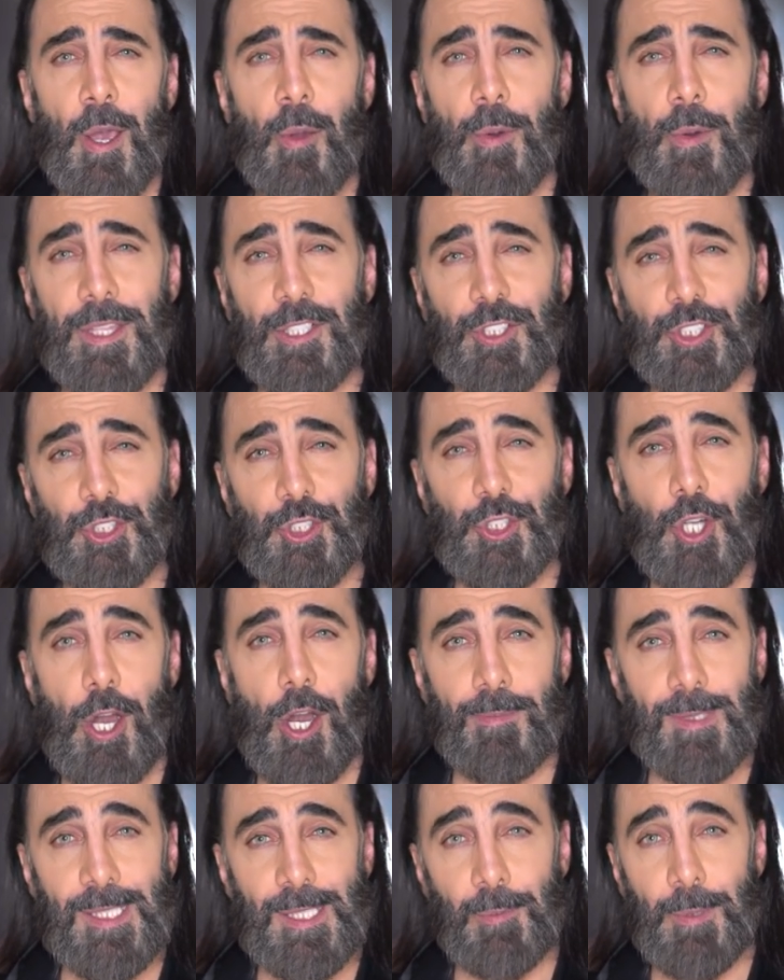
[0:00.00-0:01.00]
with a
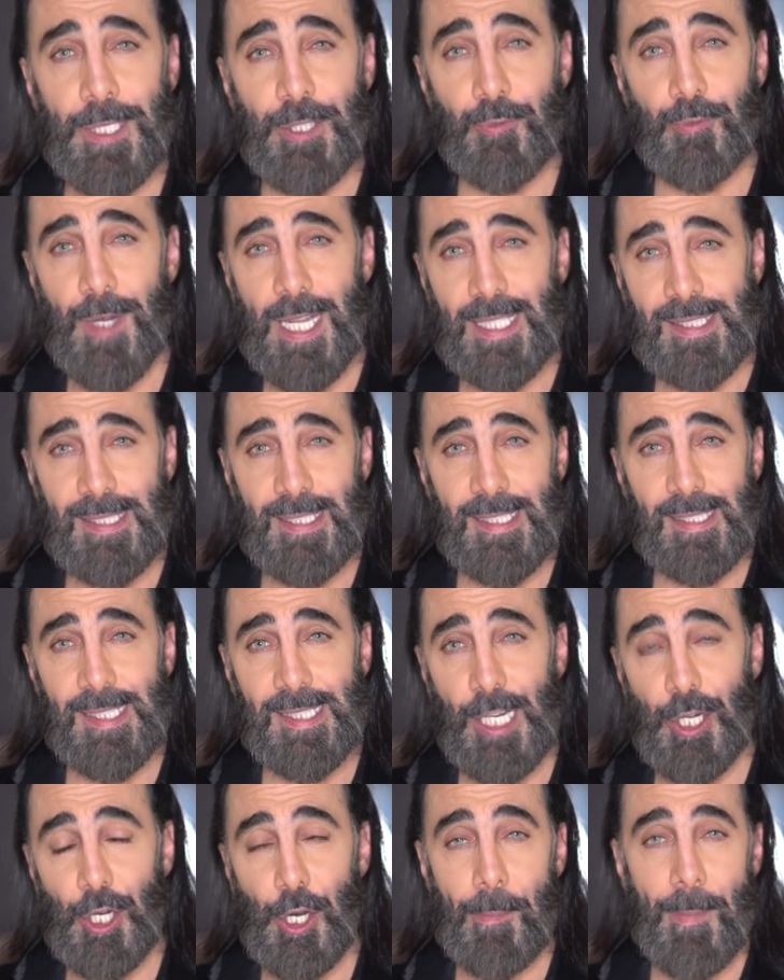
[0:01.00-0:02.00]
sharp, sweet,
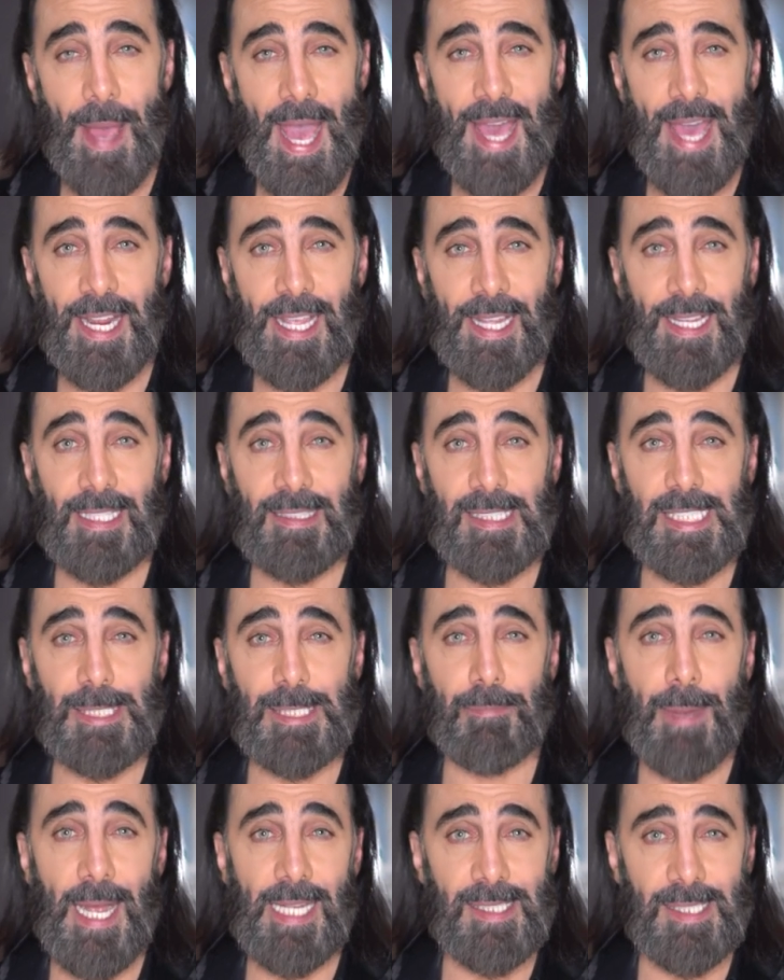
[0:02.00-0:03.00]
resinous, aromatic, and
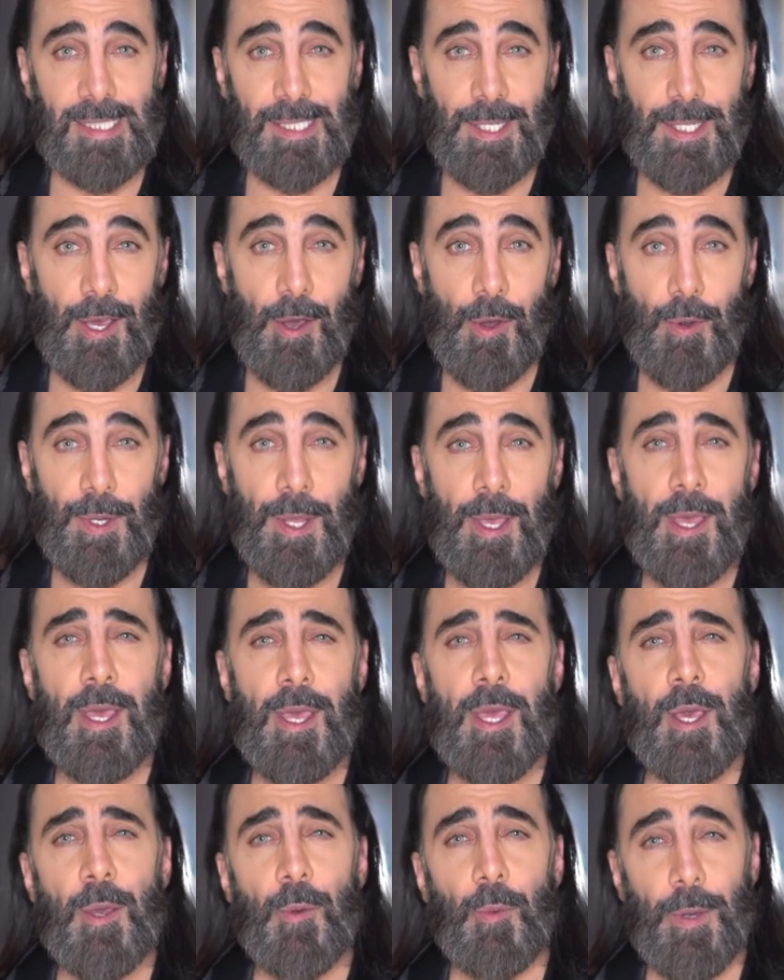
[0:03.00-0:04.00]
spicy note
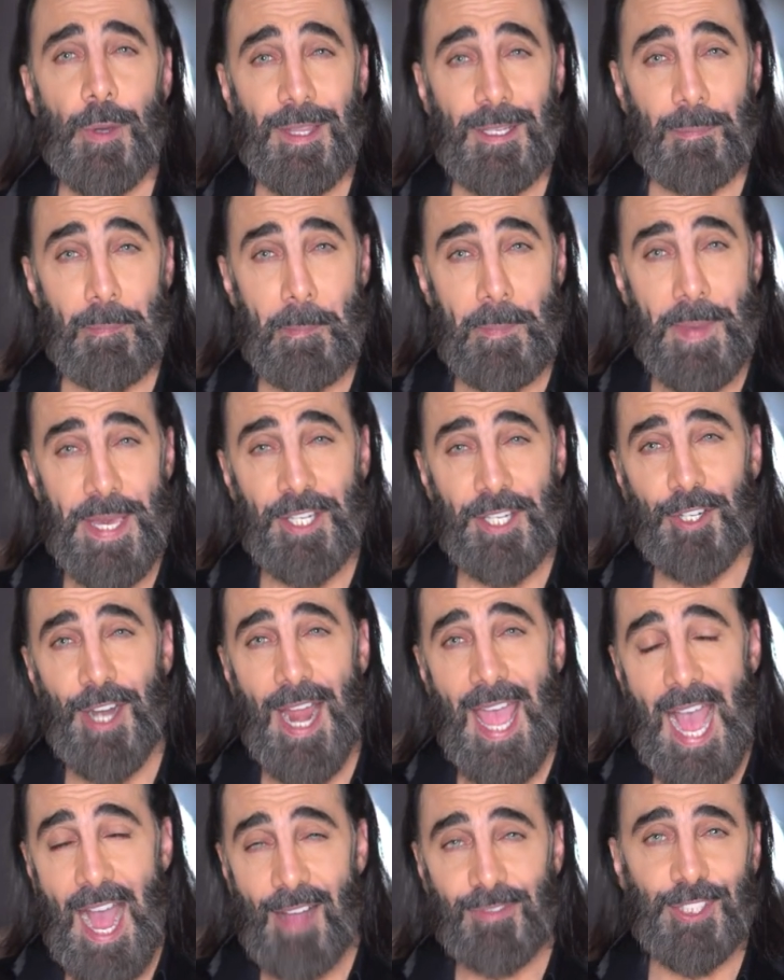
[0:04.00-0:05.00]
with a bitter
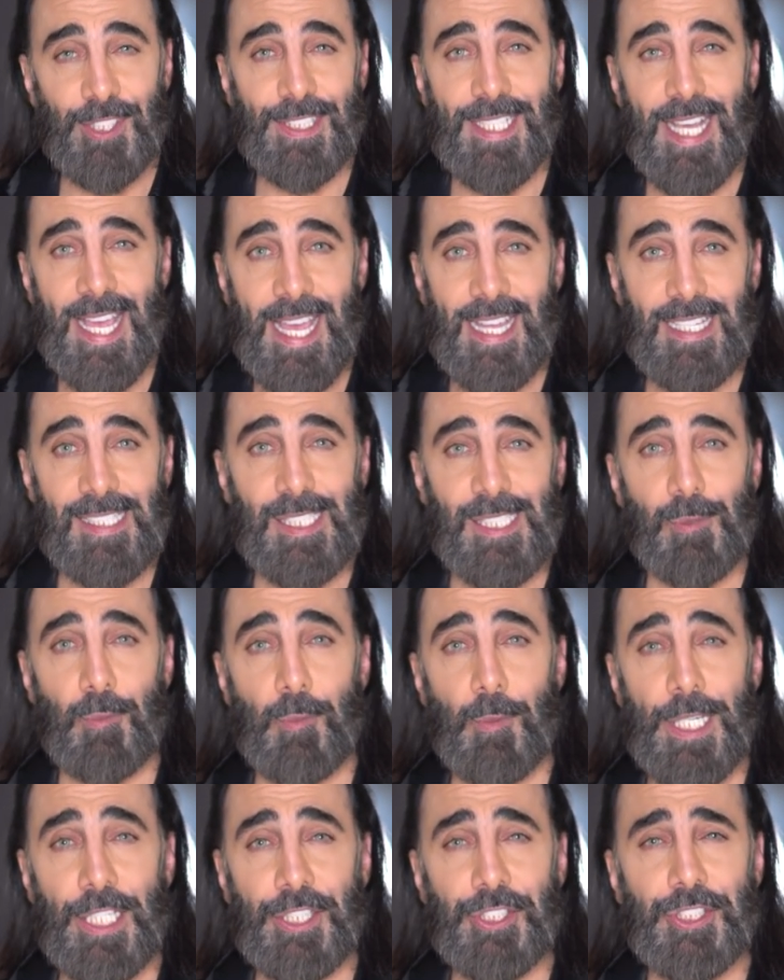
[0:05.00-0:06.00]

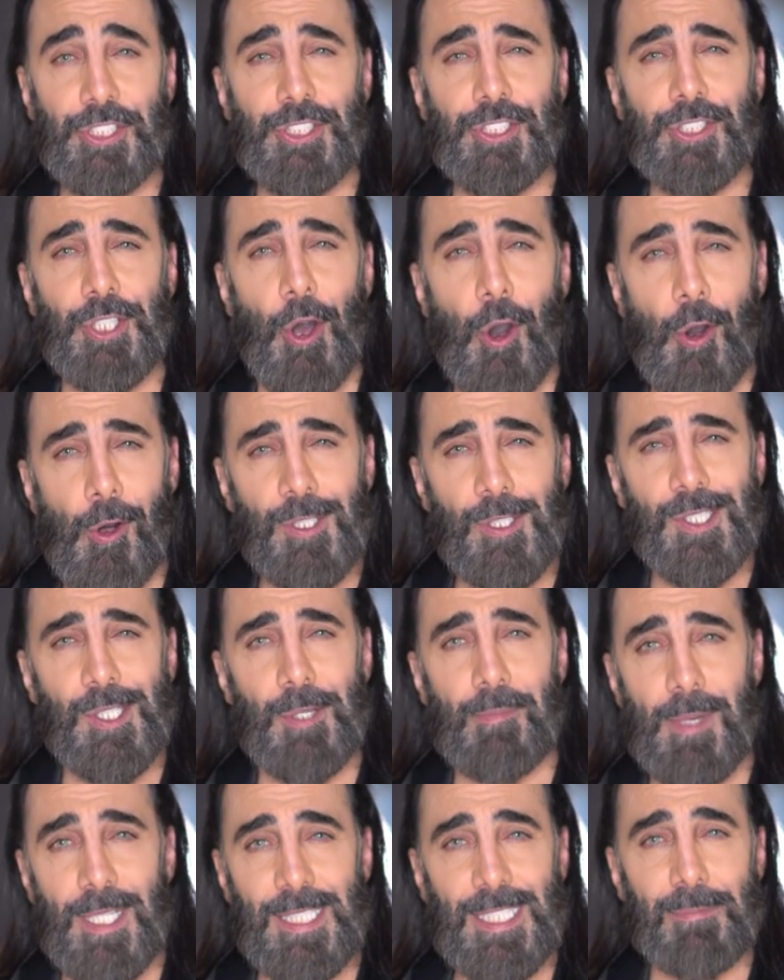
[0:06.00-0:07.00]
aftertaste, which also
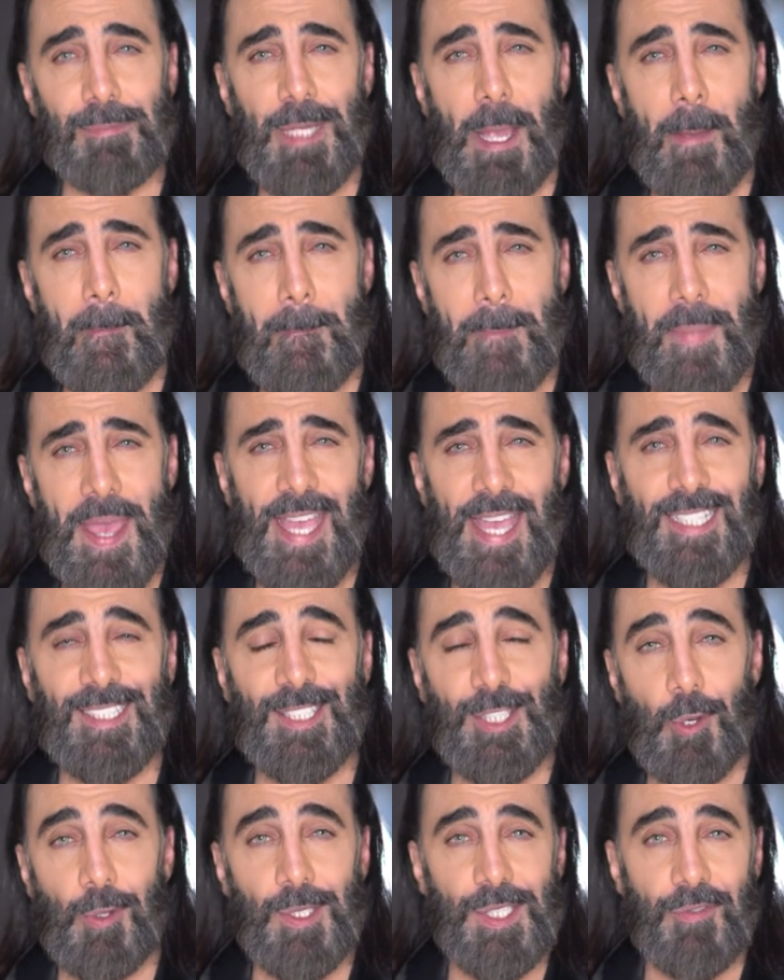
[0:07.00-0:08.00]
must be a big
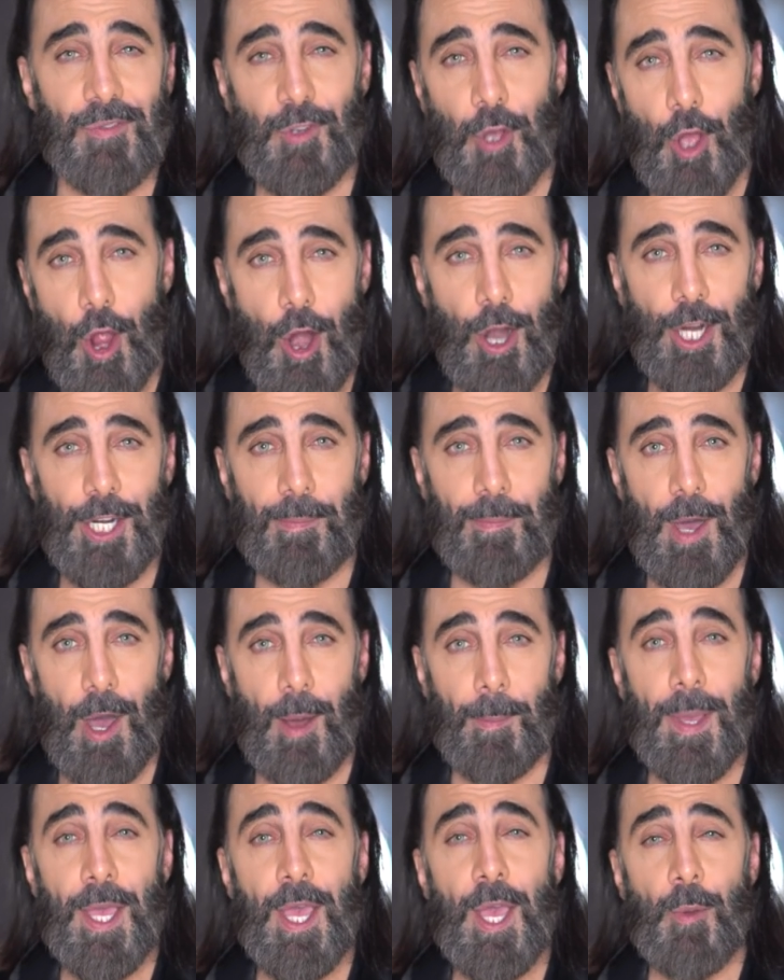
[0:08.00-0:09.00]
dose of
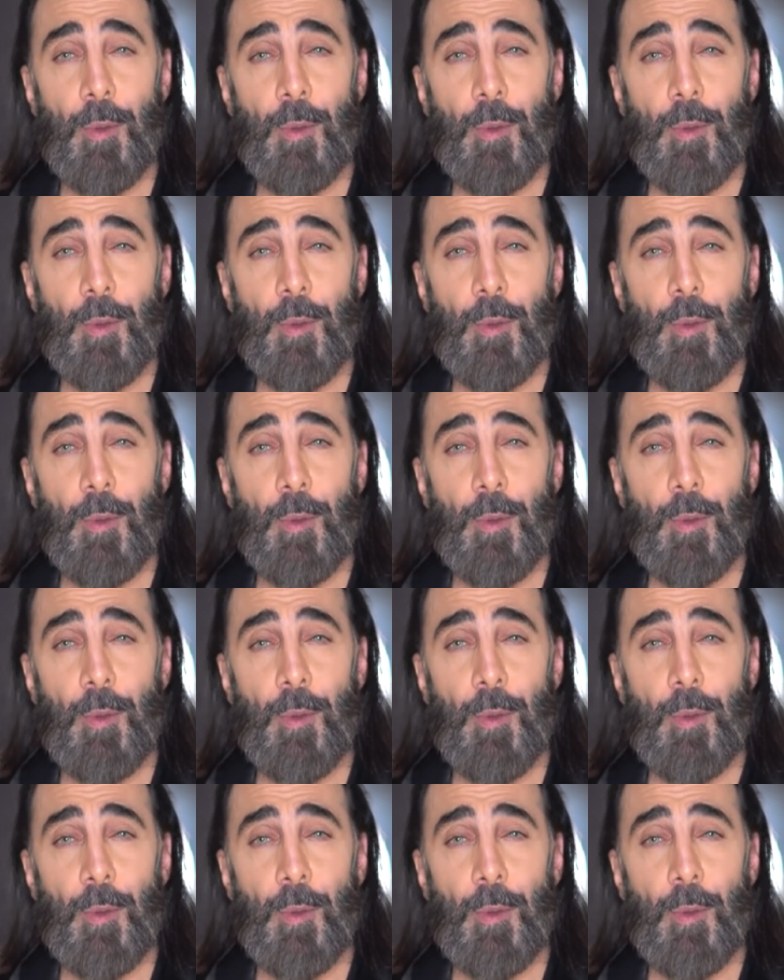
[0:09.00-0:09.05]
cardamom,